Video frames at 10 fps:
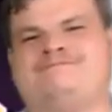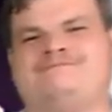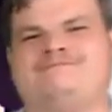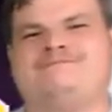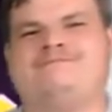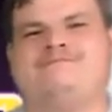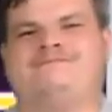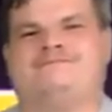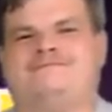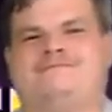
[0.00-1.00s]

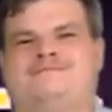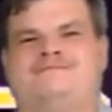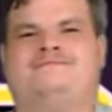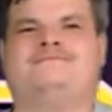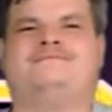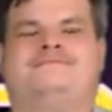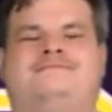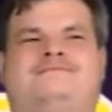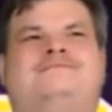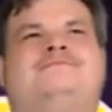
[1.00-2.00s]

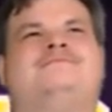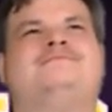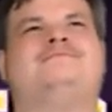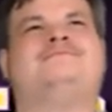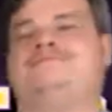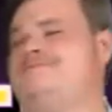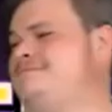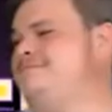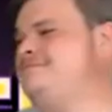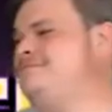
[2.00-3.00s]

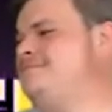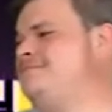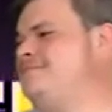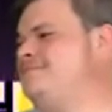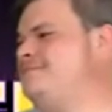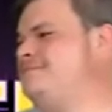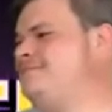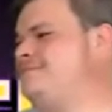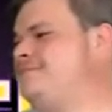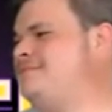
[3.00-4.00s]

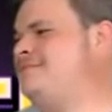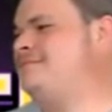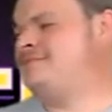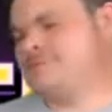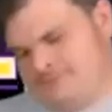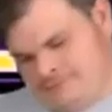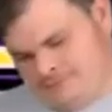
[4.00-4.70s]
No words are spoken by the person on screen.